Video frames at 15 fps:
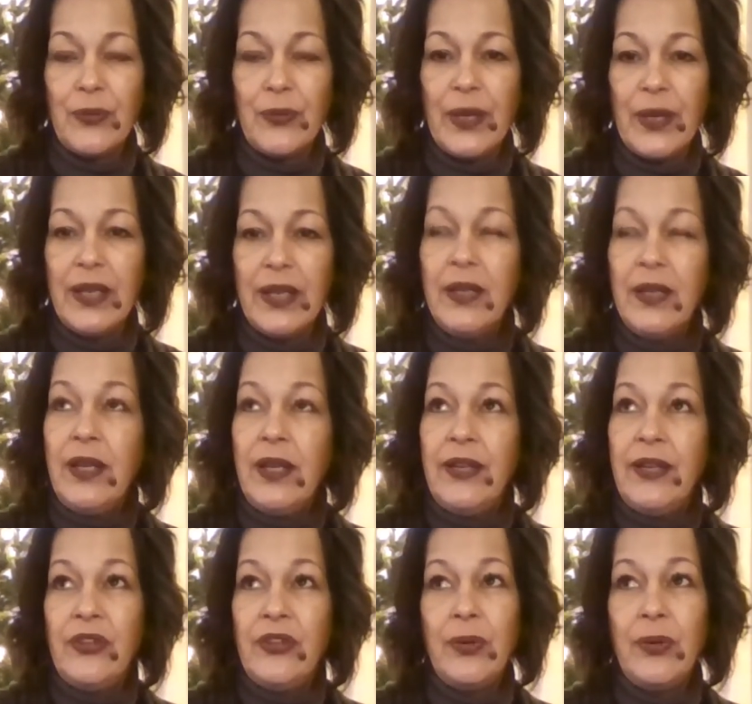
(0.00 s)
But
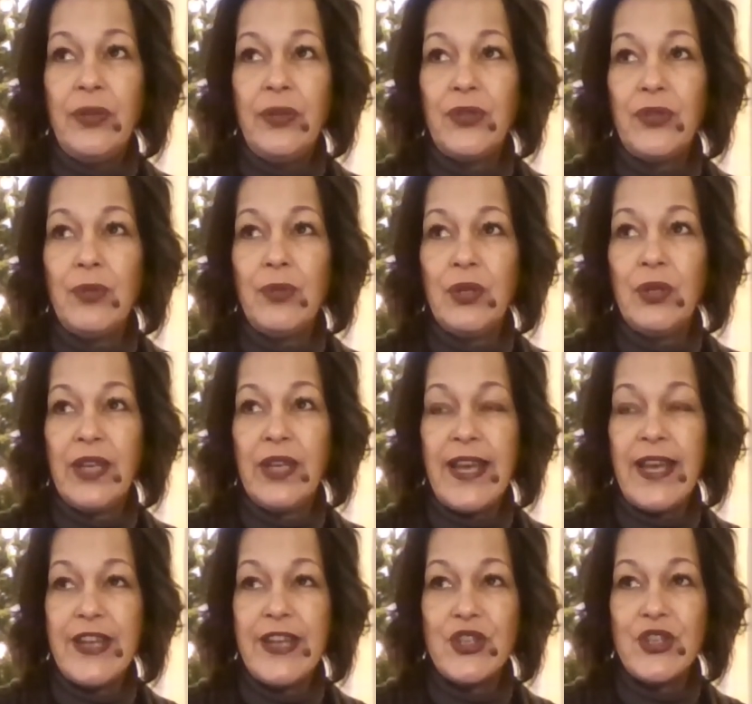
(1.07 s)
Intuitive
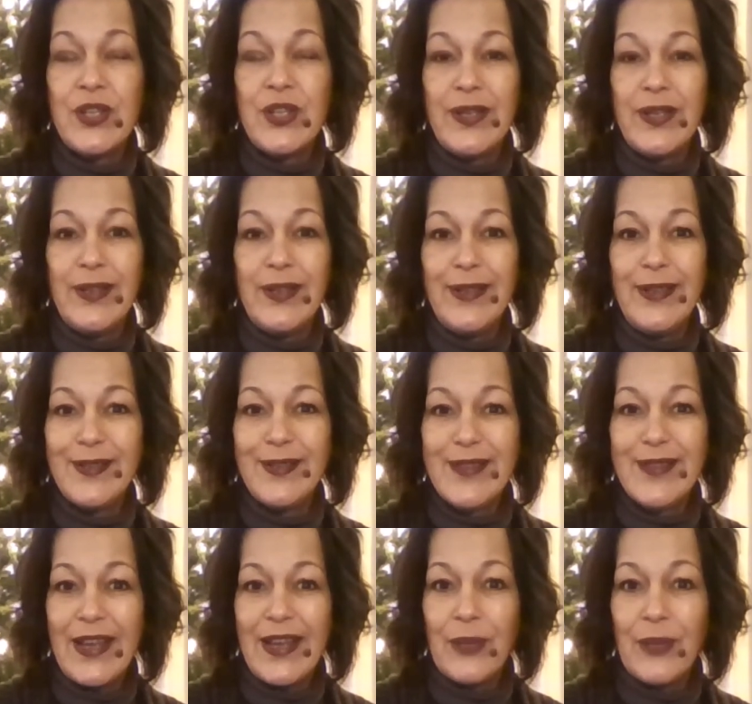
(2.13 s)
Communication is
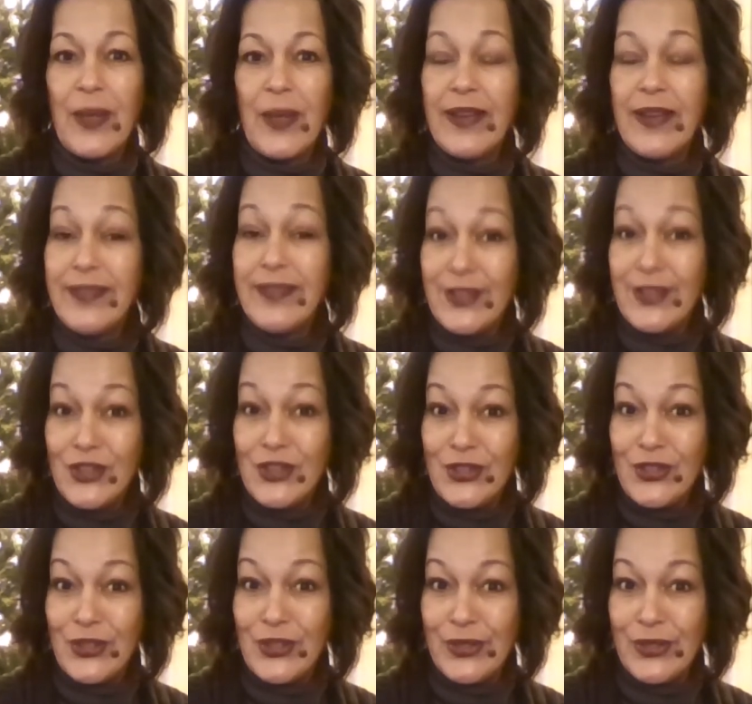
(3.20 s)
saying pay attention
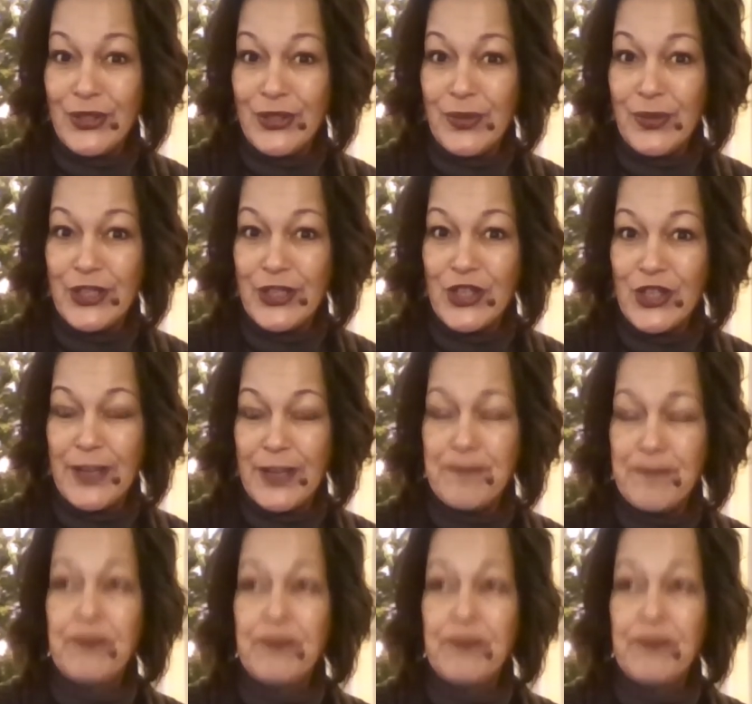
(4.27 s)
to your intuition.